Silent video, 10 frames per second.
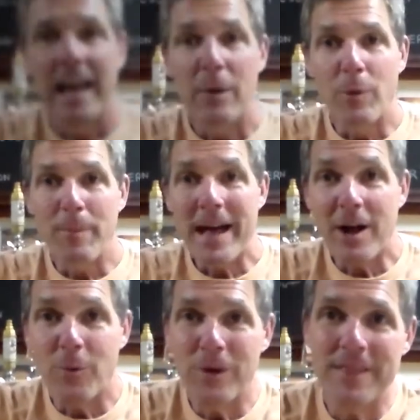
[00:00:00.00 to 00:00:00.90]
And we're
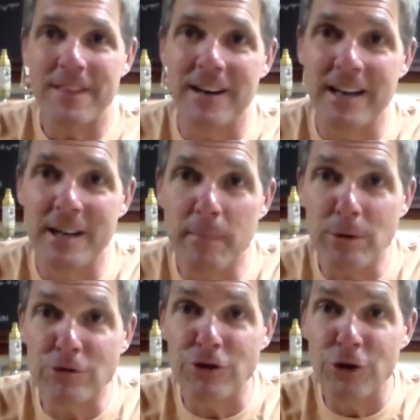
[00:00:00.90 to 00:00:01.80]
back with
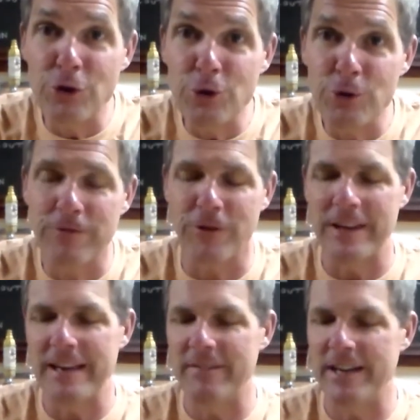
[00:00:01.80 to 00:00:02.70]
number two for
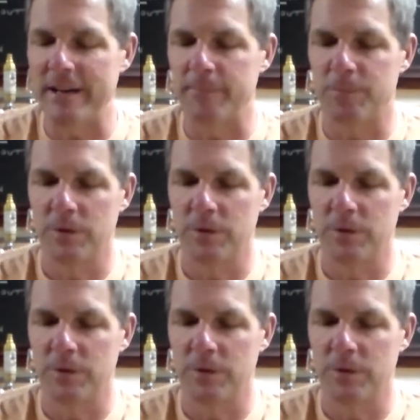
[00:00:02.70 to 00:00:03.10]
the evening.